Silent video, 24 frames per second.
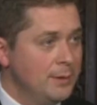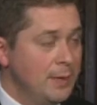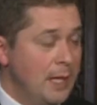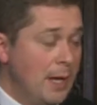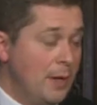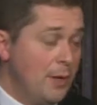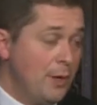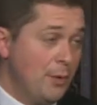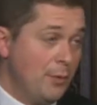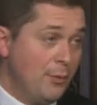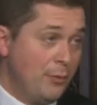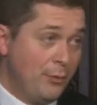
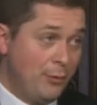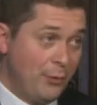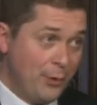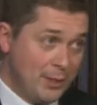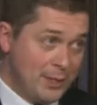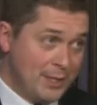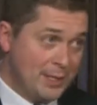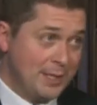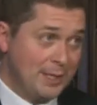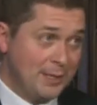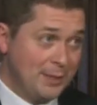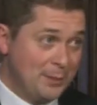Yeah,
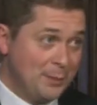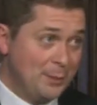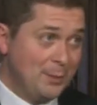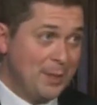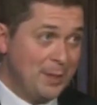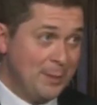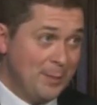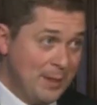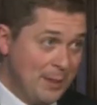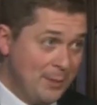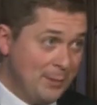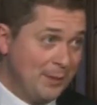first thing would be
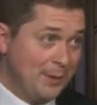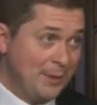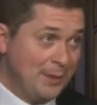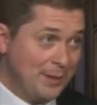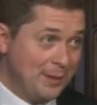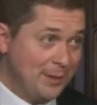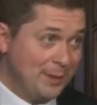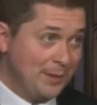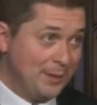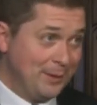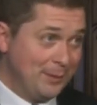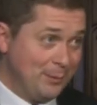to meet with
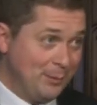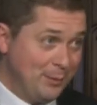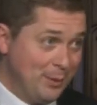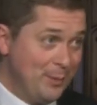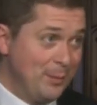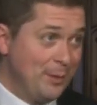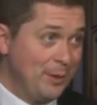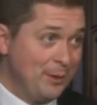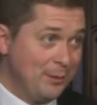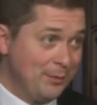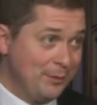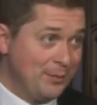the
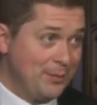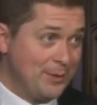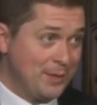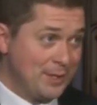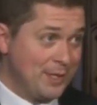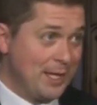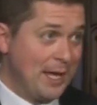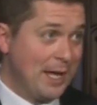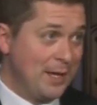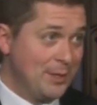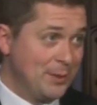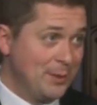Premier of
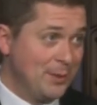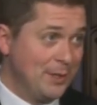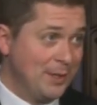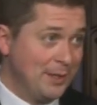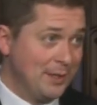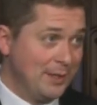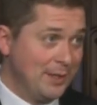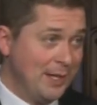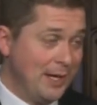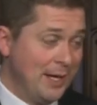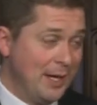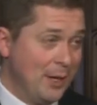Saskatchewan
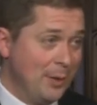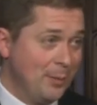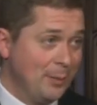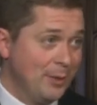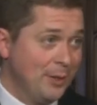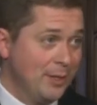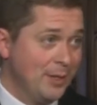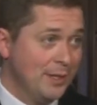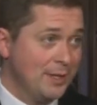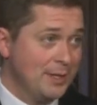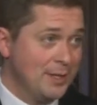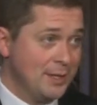and
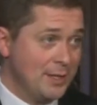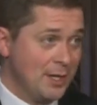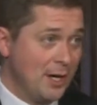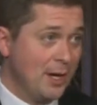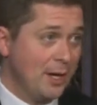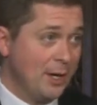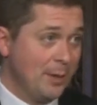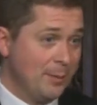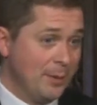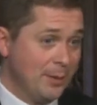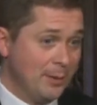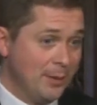Alberta to
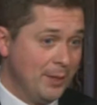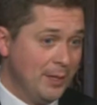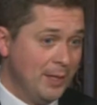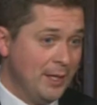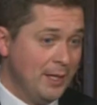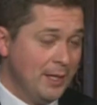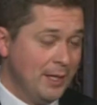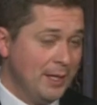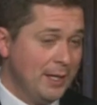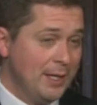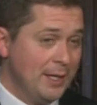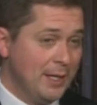talk about
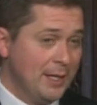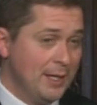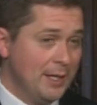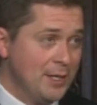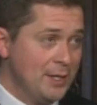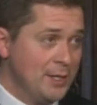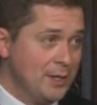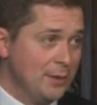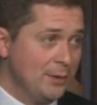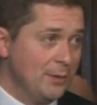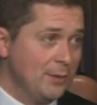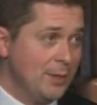the
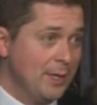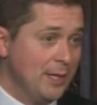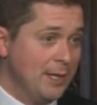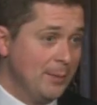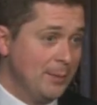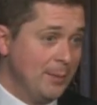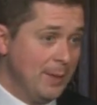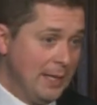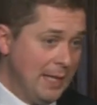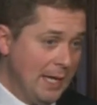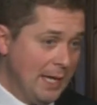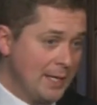issue.
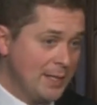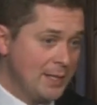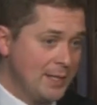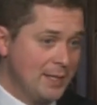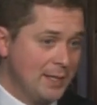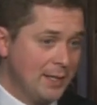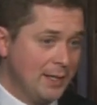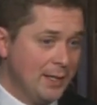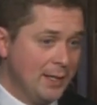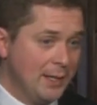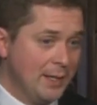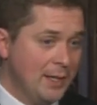But
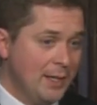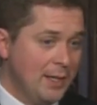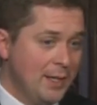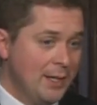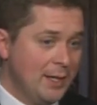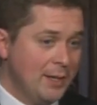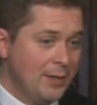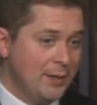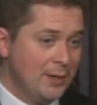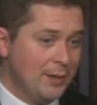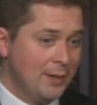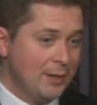yes,
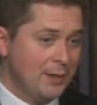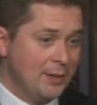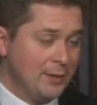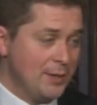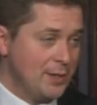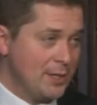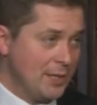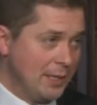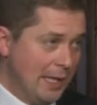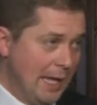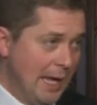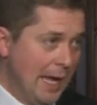
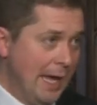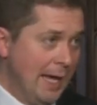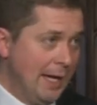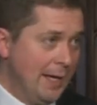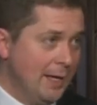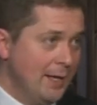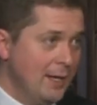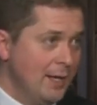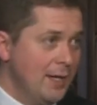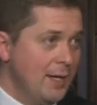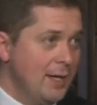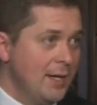there's a
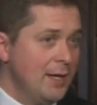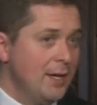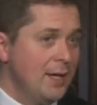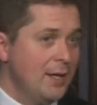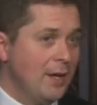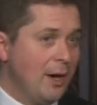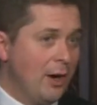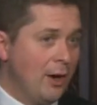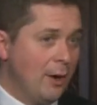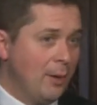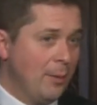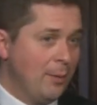lag.
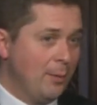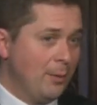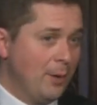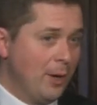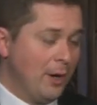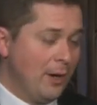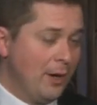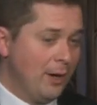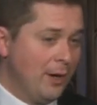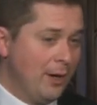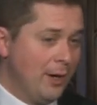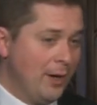
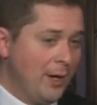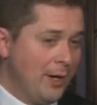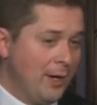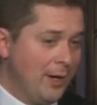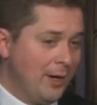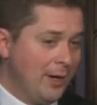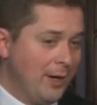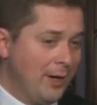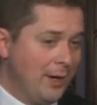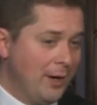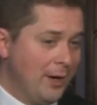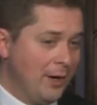
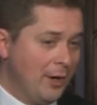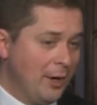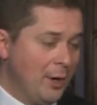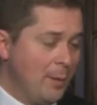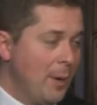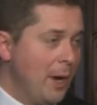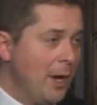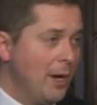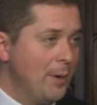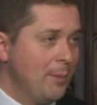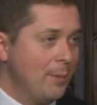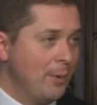Our
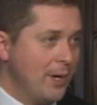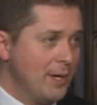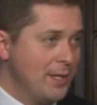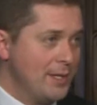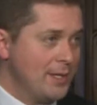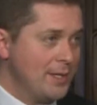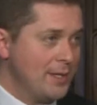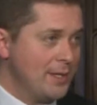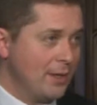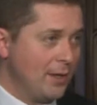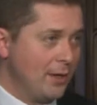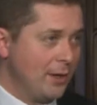commodity
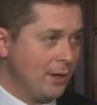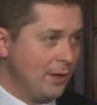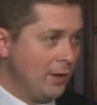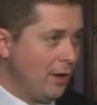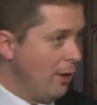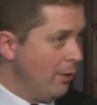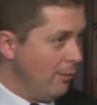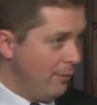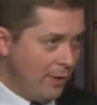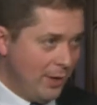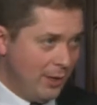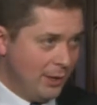prices
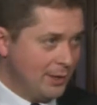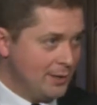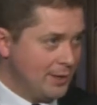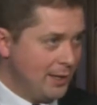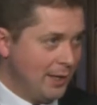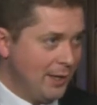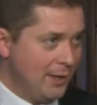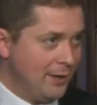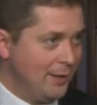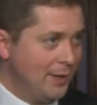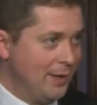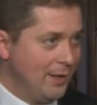are
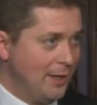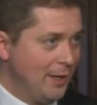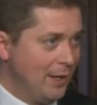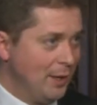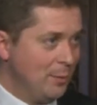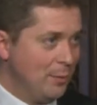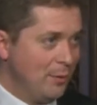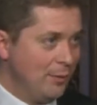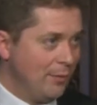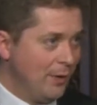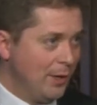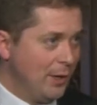volatile. They
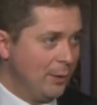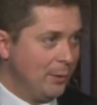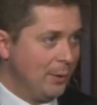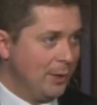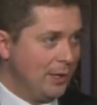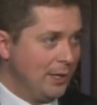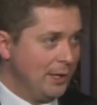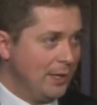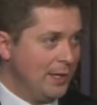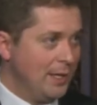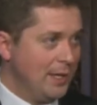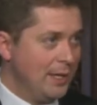can move very
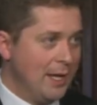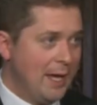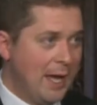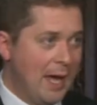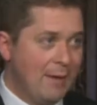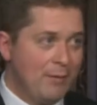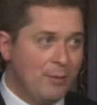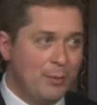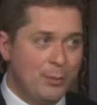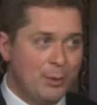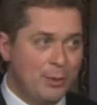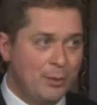quickly. They
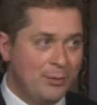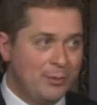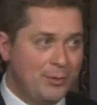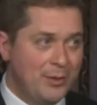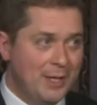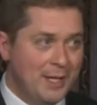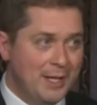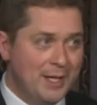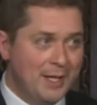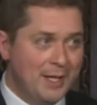haven't moved